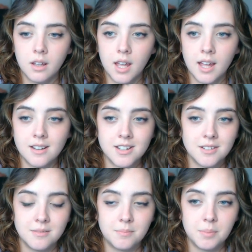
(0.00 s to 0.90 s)
and
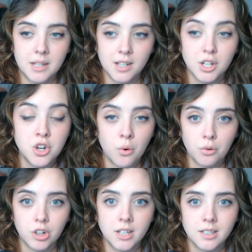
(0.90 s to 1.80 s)
to be
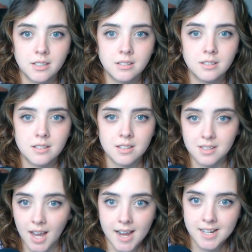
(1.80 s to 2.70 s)
ignoring
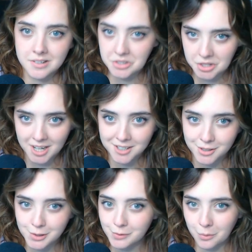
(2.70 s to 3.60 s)
society's
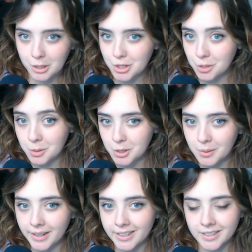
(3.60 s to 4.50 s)
standards for what you should be
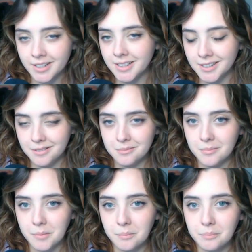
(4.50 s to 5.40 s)
doing in
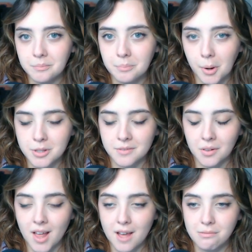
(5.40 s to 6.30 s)
parts of your
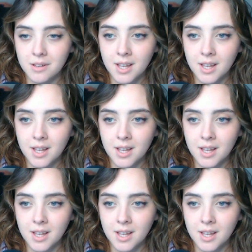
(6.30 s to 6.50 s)
life.